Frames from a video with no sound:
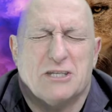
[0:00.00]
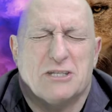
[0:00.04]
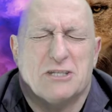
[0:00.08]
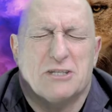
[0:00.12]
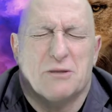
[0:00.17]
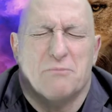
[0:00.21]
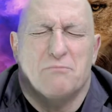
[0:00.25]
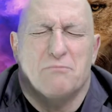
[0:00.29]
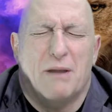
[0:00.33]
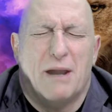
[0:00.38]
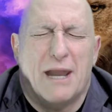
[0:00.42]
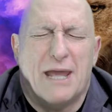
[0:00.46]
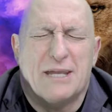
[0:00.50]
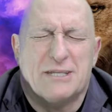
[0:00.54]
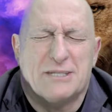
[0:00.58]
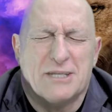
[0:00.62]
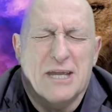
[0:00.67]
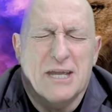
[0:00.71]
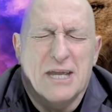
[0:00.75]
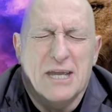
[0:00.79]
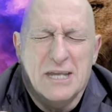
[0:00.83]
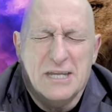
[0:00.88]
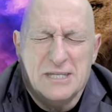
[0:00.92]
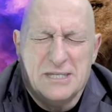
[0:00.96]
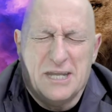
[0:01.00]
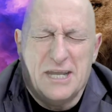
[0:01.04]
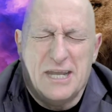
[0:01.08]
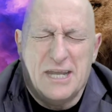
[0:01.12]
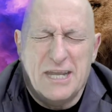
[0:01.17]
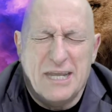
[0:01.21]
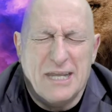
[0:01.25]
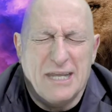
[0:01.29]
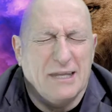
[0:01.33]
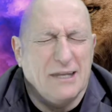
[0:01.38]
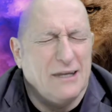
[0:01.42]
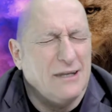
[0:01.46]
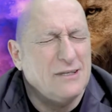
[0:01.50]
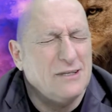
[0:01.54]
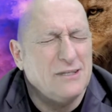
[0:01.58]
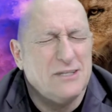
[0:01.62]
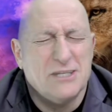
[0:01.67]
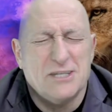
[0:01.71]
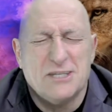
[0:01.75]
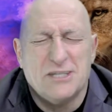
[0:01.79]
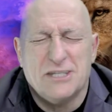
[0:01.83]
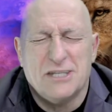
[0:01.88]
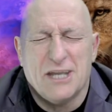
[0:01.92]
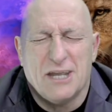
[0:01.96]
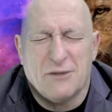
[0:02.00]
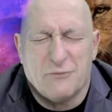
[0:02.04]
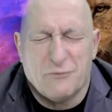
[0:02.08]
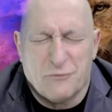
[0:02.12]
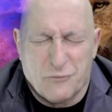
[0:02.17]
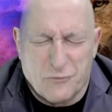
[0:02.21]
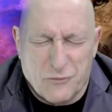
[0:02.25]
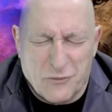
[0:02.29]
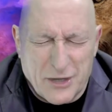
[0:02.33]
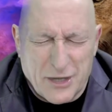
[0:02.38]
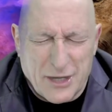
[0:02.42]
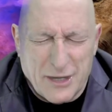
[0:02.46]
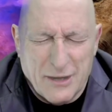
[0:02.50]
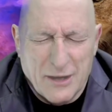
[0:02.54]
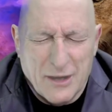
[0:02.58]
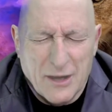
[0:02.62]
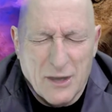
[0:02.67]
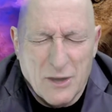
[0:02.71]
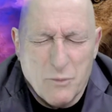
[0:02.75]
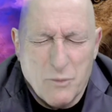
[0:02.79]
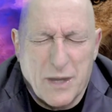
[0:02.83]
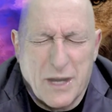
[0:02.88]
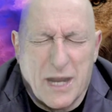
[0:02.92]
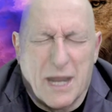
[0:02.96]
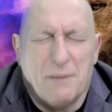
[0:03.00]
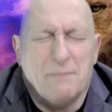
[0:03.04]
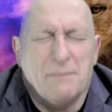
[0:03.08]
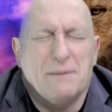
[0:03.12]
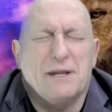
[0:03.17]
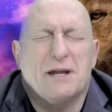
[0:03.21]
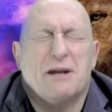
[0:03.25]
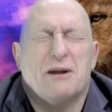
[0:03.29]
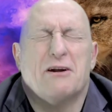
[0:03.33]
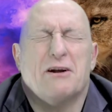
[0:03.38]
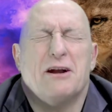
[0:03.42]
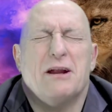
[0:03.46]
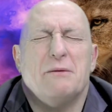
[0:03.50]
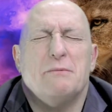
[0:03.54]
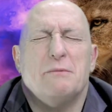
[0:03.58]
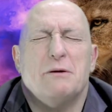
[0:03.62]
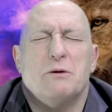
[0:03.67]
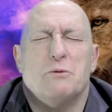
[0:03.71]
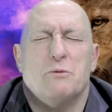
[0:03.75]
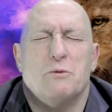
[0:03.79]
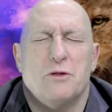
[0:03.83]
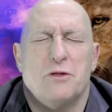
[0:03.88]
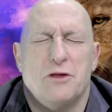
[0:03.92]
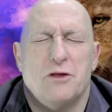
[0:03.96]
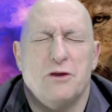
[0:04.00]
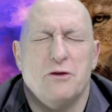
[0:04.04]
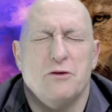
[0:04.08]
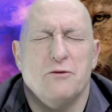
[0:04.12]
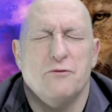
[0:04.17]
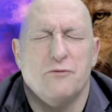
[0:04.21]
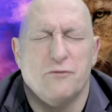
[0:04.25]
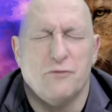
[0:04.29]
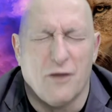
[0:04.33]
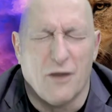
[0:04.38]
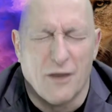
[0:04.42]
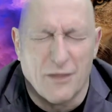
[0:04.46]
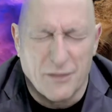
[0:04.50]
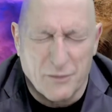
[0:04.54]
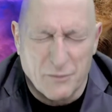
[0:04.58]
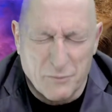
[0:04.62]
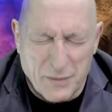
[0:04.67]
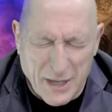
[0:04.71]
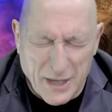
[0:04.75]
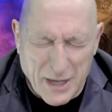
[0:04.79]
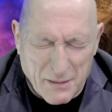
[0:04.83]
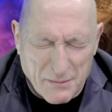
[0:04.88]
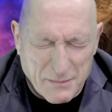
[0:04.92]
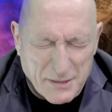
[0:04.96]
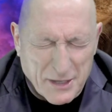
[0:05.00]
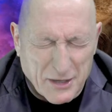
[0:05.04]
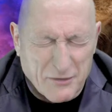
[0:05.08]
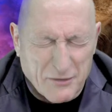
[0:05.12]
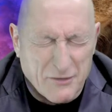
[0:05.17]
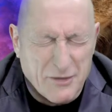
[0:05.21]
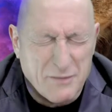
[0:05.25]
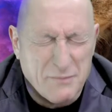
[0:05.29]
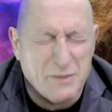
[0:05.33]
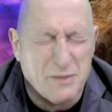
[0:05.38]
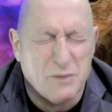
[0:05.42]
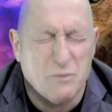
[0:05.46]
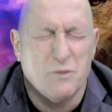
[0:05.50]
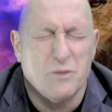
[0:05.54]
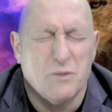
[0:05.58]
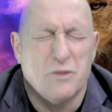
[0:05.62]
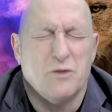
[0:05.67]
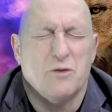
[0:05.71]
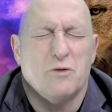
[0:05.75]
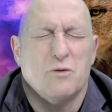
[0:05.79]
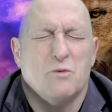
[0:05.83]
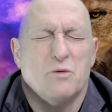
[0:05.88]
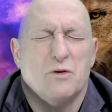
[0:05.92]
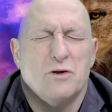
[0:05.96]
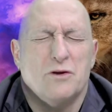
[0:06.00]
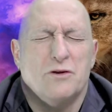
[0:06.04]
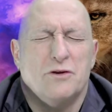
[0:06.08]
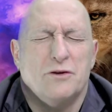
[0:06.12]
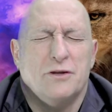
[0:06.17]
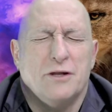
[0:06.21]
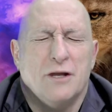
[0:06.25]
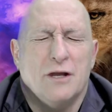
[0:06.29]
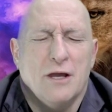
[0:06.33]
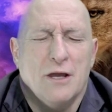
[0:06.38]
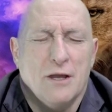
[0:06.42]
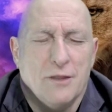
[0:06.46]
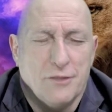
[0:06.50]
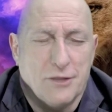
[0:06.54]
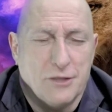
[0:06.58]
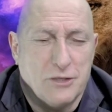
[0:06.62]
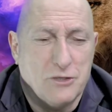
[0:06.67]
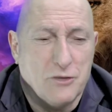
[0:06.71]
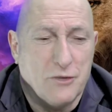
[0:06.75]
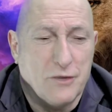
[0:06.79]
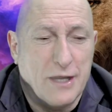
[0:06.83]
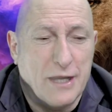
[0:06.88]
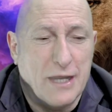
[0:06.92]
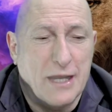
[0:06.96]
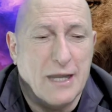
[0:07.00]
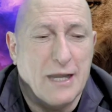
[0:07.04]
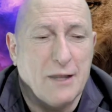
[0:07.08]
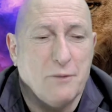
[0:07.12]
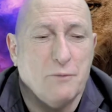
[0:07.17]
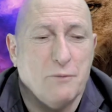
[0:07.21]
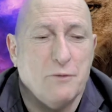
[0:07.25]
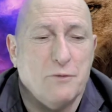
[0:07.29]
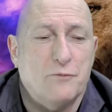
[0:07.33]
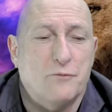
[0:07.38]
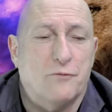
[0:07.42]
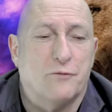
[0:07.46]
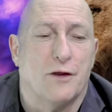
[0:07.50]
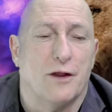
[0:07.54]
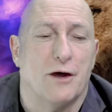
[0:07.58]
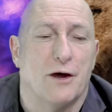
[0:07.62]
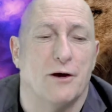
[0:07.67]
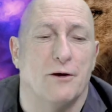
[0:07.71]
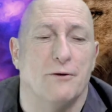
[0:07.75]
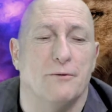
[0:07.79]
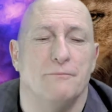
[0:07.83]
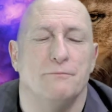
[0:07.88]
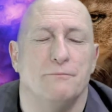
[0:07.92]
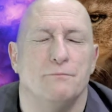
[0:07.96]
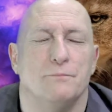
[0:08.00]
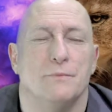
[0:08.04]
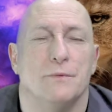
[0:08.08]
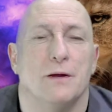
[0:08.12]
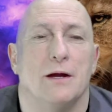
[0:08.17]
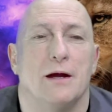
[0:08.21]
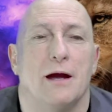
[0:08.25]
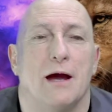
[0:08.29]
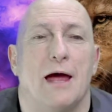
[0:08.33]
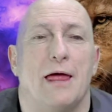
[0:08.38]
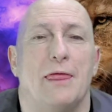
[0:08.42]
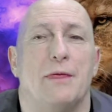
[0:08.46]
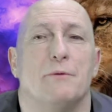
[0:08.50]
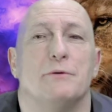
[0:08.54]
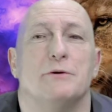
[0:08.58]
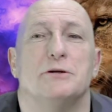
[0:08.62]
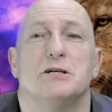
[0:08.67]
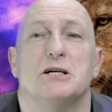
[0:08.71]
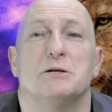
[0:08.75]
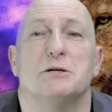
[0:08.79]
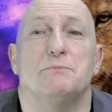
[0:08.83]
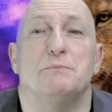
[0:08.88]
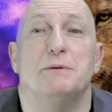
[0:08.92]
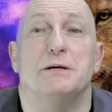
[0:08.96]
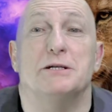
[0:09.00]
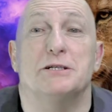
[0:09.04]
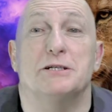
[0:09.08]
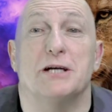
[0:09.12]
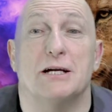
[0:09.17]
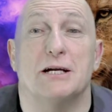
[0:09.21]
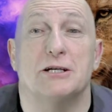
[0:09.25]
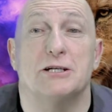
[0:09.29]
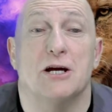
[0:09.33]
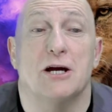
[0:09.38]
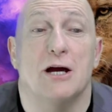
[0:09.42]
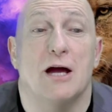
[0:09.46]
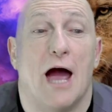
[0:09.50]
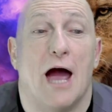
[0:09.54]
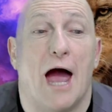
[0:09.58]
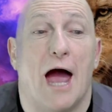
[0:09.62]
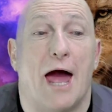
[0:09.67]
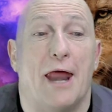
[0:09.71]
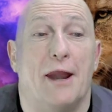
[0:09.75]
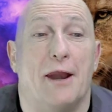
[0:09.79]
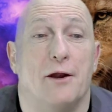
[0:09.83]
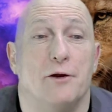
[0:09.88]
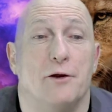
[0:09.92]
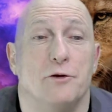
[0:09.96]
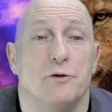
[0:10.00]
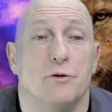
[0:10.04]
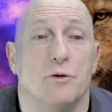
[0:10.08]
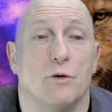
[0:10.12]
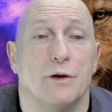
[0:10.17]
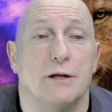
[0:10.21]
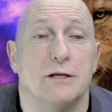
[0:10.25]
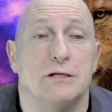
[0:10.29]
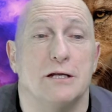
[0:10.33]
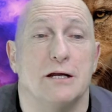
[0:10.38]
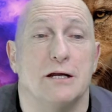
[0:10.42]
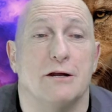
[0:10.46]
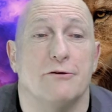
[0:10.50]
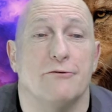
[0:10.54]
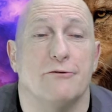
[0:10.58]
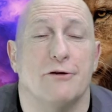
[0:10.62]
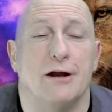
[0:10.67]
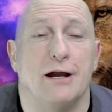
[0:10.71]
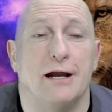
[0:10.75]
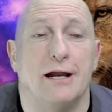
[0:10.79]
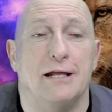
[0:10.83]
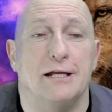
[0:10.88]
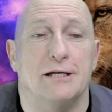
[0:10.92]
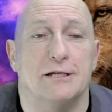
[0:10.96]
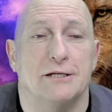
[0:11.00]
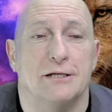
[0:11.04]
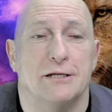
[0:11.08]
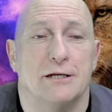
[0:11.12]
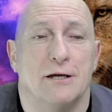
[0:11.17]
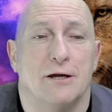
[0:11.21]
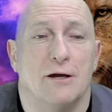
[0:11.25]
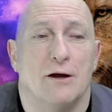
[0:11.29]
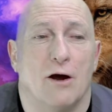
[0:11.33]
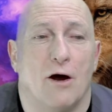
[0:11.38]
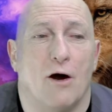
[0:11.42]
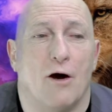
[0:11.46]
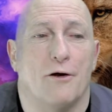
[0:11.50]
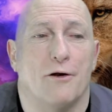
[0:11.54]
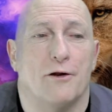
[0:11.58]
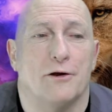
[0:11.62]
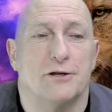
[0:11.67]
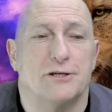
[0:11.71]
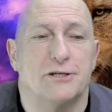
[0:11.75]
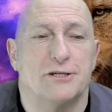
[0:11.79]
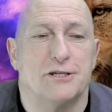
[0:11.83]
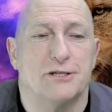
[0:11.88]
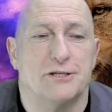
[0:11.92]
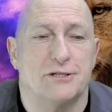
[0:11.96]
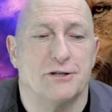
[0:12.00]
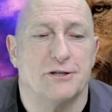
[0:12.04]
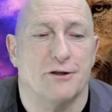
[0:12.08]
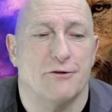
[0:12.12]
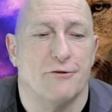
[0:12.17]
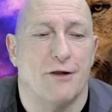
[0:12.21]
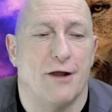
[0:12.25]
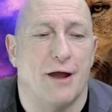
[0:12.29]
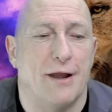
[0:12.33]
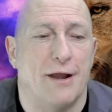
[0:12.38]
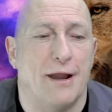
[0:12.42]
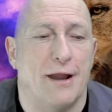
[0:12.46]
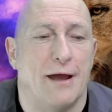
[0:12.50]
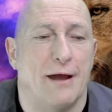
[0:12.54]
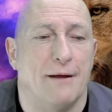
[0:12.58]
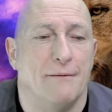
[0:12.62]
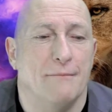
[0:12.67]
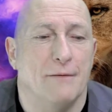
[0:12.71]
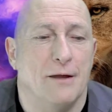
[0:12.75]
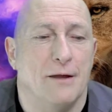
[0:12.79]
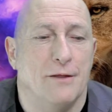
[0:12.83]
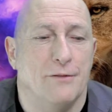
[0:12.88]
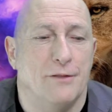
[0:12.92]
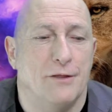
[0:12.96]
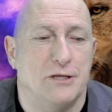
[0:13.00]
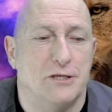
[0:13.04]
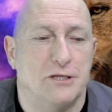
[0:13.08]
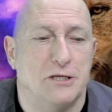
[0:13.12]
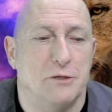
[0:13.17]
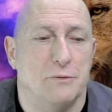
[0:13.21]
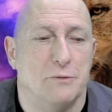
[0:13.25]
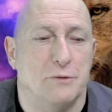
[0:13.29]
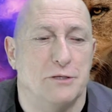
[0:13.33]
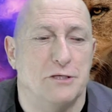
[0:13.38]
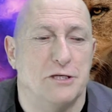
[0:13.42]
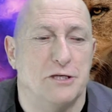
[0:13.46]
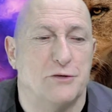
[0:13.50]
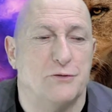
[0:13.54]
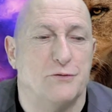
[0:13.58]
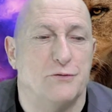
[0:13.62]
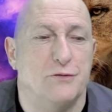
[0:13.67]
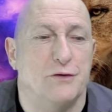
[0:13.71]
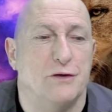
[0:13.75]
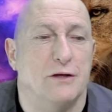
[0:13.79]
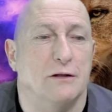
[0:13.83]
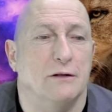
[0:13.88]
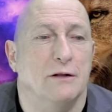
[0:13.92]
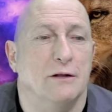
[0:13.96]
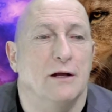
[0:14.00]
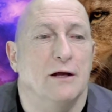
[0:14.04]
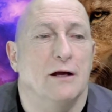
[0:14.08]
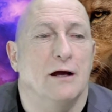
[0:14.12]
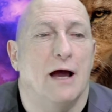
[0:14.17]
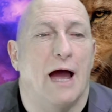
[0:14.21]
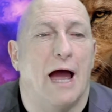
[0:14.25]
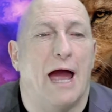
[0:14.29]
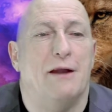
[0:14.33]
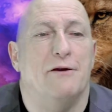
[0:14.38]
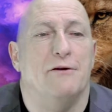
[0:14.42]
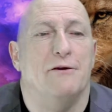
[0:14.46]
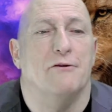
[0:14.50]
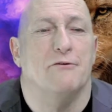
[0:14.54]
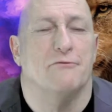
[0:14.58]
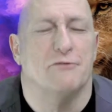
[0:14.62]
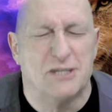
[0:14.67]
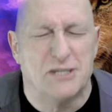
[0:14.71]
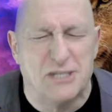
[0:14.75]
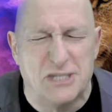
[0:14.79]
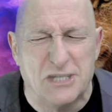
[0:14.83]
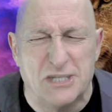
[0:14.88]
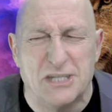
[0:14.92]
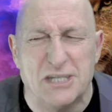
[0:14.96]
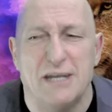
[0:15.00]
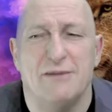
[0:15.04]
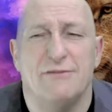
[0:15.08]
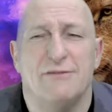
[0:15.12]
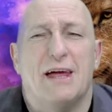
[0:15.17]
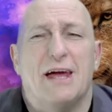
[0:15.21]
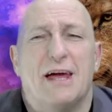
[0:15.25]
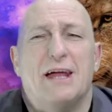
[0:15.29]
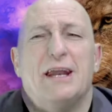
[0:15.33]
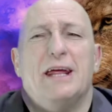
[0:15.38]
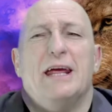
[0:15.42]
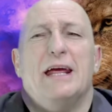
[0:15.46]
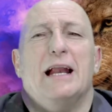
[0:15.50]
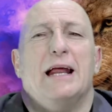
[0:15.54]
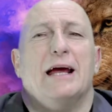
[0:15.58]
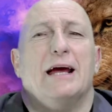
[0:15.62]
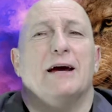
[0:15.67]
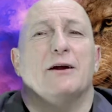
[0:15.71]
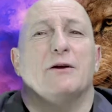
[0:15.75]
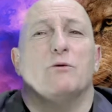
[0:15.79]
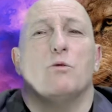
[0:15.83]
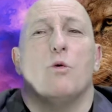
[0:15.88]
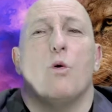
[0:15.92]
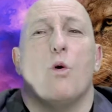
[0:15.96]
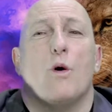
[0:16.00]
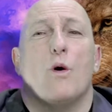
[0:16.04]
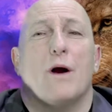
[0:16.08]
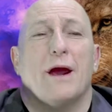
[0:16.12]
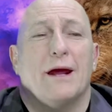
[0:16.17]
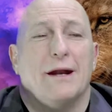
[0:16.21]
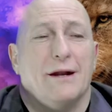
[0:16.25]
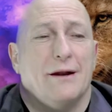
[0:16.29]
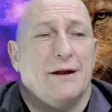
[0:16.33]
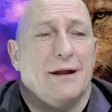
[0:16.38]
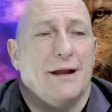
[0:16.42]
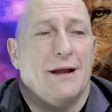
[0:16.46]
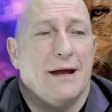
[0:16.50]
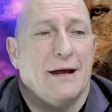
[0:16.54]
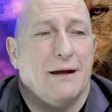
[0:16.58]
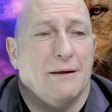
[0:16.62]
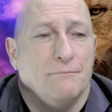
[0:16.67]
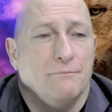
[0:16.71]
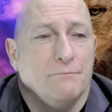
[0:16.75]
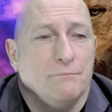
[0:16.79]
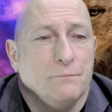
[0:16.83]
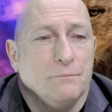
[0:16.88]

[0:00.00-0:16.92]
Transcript: to bless, to heal and to set free. We come in agreement with you, Father. We come in agreement with your word that your healing would flow. And there would just be such an anointing release on our sister right now that she would just feel and receive that healing and walk in it now.